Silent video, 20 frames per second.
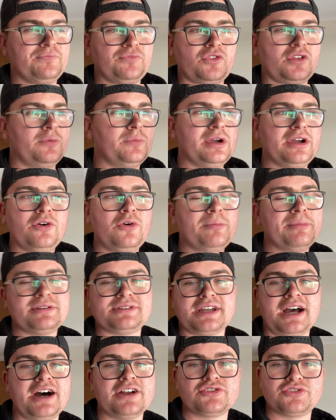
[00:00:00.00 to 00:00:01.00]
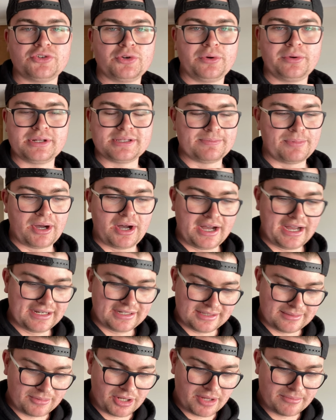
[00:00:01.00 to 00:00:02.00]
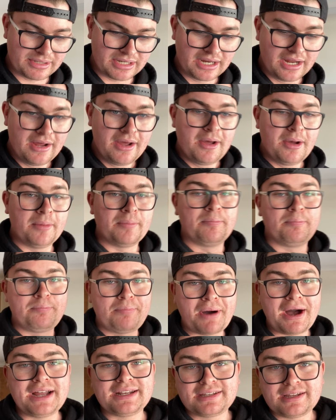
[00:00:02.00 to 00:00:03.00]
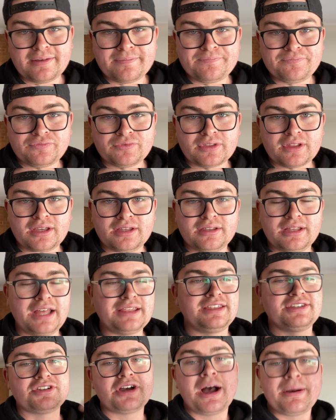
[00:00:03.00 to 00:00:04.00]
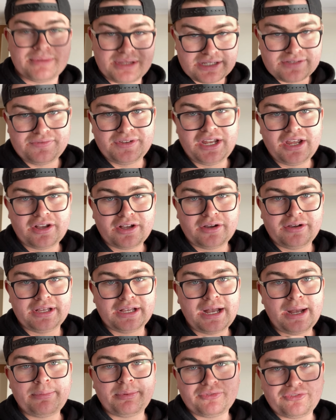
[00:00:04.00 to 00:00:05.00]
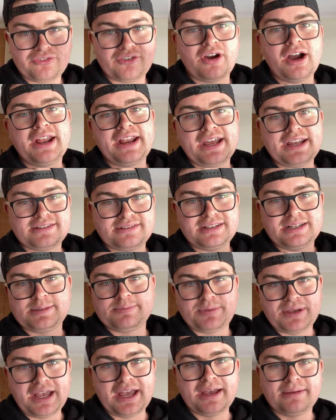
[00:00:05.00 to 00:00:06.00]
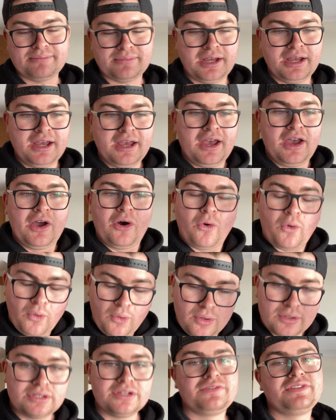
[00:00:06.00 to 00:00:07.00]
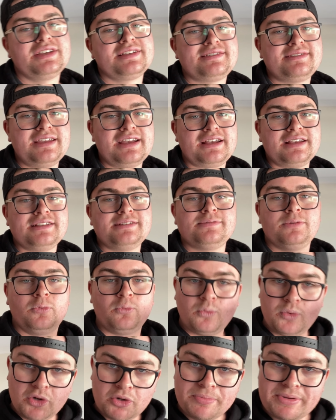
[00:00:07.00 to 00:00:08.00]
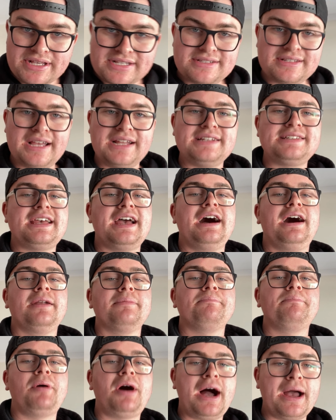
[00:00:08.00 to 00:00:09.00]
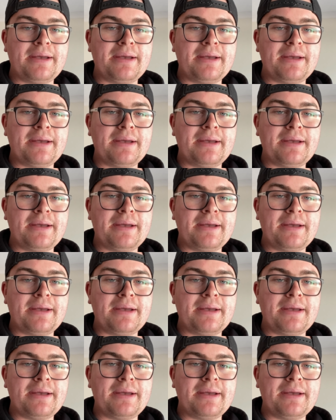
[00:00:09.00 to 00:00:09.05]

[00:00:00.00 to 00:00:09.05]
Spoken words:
we're almost 100 orders behind at the moment, but at the time of this video going up, Friday at 6 p.m., all of the stickers will be sent out by